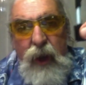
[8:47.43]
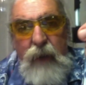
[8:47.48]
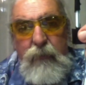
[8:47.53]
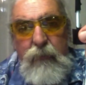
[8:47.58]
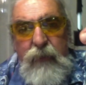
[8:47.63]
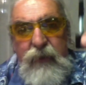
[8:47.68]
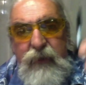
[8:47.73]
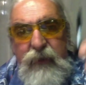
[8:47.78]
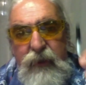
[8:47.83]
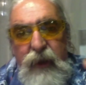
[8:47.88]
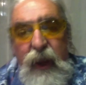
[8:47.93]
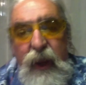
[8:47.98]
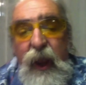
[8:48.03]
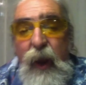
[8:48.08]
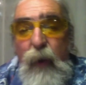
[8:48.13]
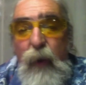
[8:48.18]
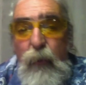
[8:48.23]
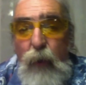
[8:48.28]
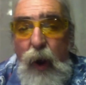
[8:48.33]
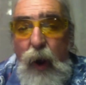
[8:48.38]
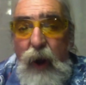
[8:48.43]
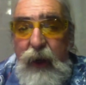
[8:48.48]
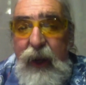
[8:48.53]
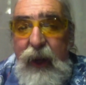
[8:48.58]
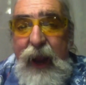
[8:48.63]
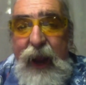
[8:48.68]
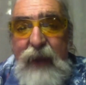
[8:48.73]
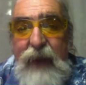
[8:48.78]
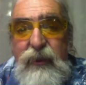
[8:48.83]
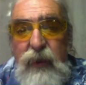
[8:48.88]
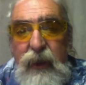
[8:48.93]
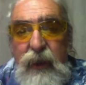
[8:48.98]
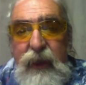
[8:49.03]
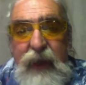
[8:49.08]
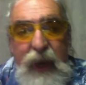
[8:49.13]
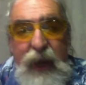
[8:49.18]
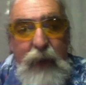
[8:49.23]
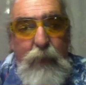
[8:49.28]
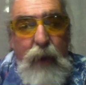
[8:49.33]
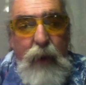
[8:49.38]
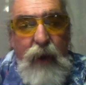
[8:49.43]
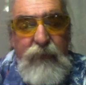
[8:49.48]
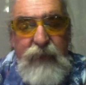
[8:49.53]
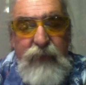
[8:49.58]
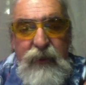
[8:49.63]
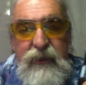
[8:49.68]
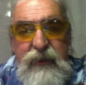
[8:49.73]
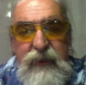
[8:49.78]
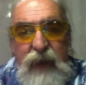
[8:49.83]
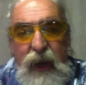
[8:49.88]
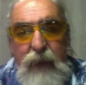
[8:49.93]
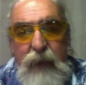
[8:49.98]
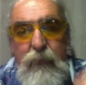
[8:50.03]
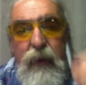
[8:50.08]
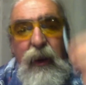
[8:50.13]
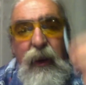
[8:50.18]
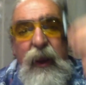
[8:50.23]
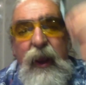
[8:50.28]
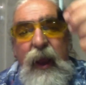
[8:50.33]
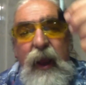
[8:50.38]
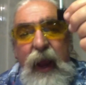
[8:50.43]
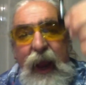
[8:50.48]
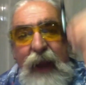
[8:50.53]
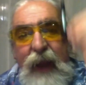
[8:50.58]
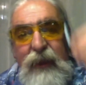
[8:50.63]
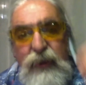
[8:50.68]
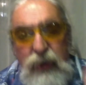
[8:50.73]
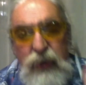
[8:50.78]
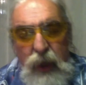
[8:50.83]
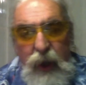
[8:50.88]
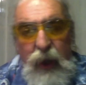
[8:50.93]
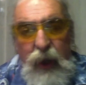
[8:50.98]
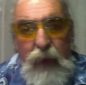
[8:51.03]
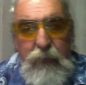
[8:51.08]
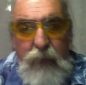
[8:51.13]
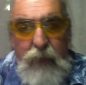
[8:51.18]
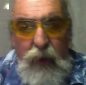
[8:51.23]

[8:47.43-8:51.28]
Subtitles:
but the rocket actually came off this time and shot up